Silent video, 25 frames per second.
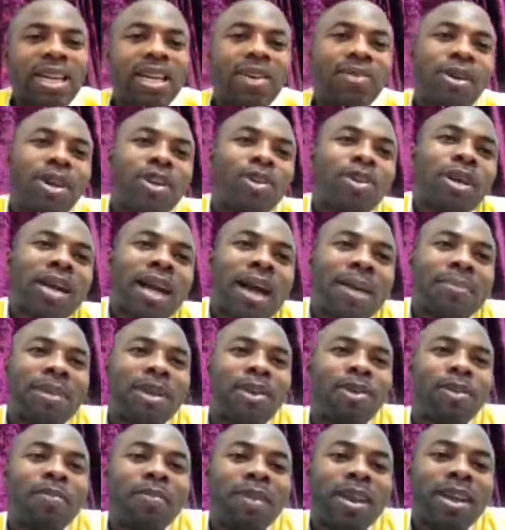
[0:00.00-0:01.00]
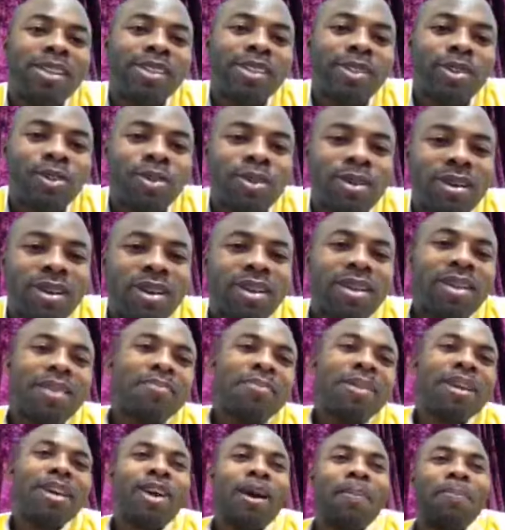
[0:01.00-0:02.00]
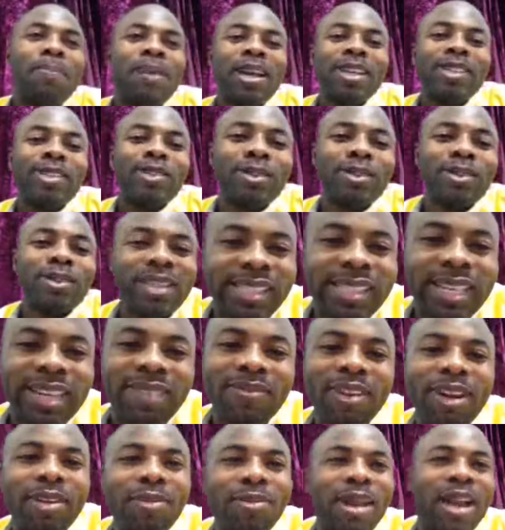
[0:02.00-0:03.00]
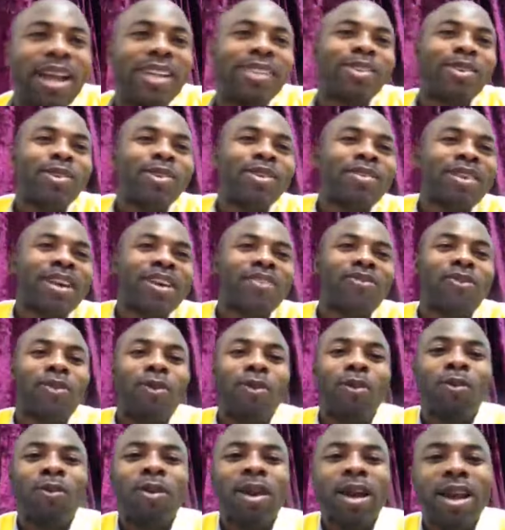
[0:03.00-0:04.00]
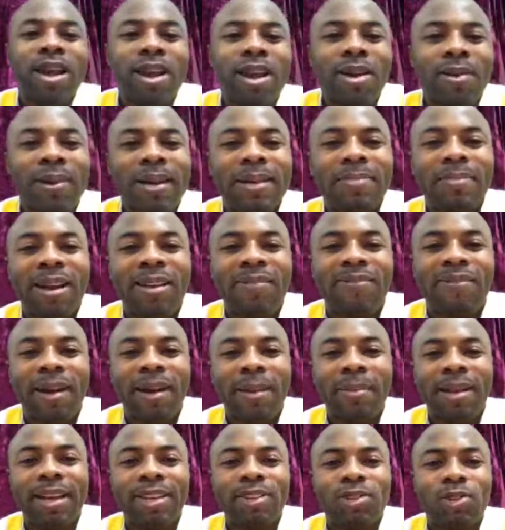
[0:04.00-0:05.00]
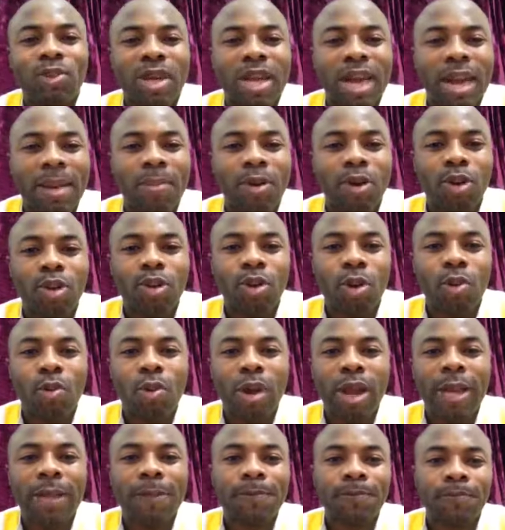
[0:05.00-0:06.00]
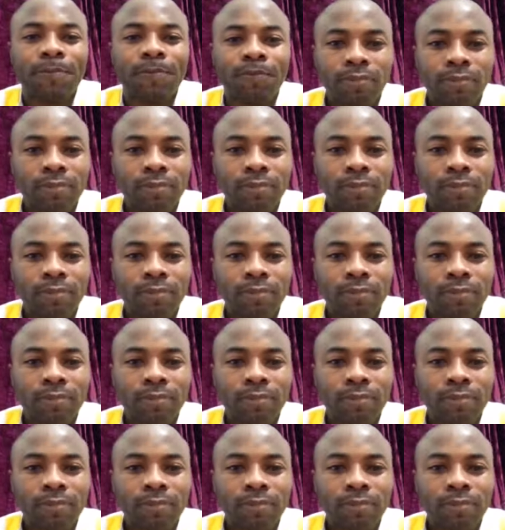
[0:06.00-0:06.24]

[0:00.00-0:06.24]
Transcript: And when you come, He will bless you. May God bless you this evening. We are so grateful with my family to come on your way.